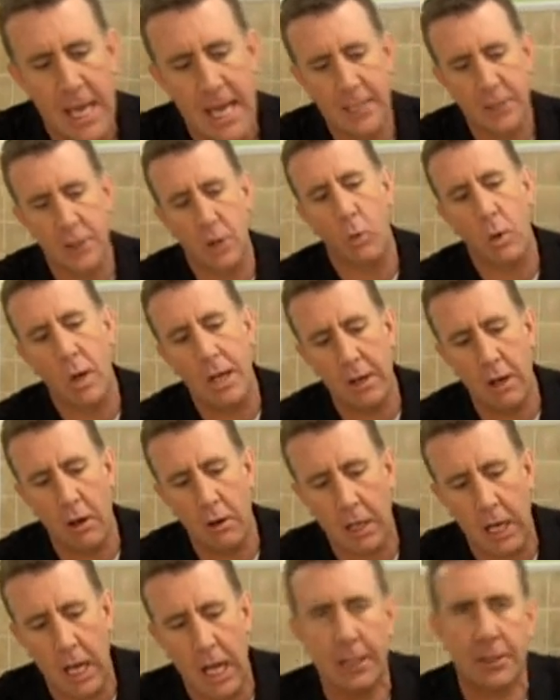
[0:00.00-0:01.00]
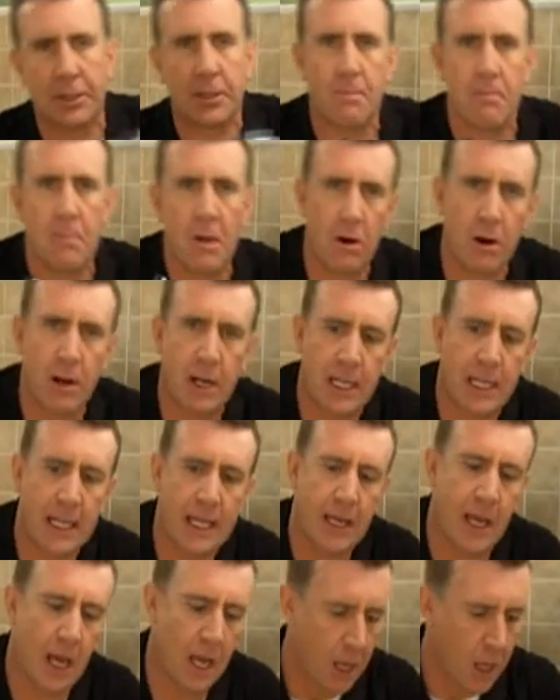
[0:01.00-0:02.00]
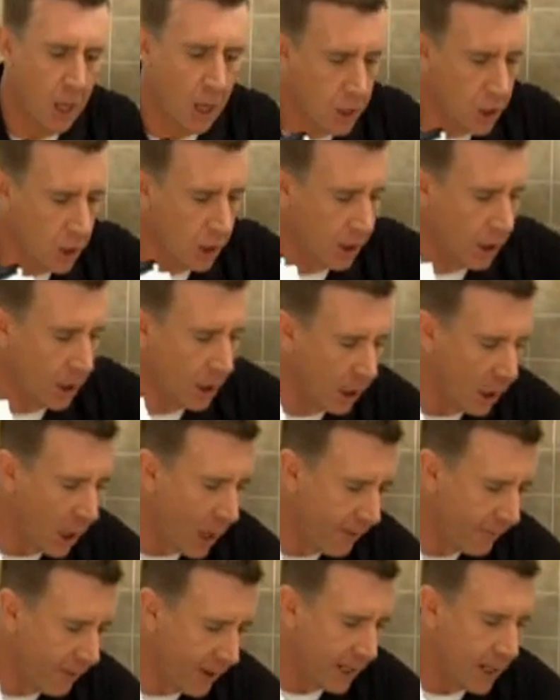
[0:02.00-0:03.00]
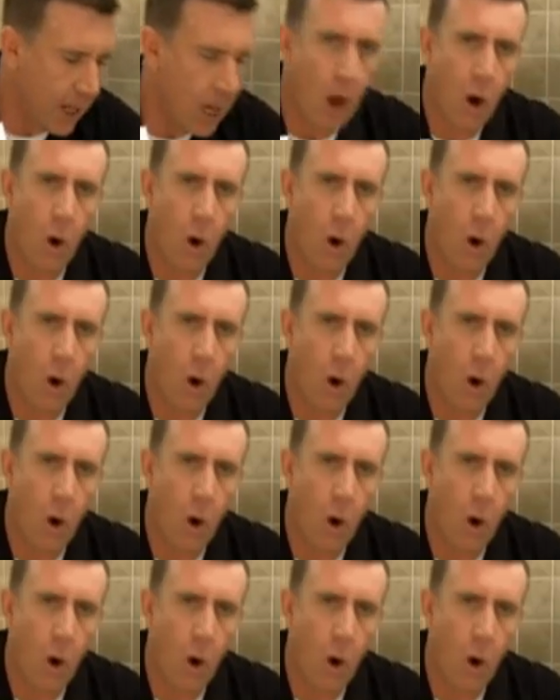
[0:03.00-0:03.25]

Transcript: is the window glass and mirror cleaner. You're gonna love it.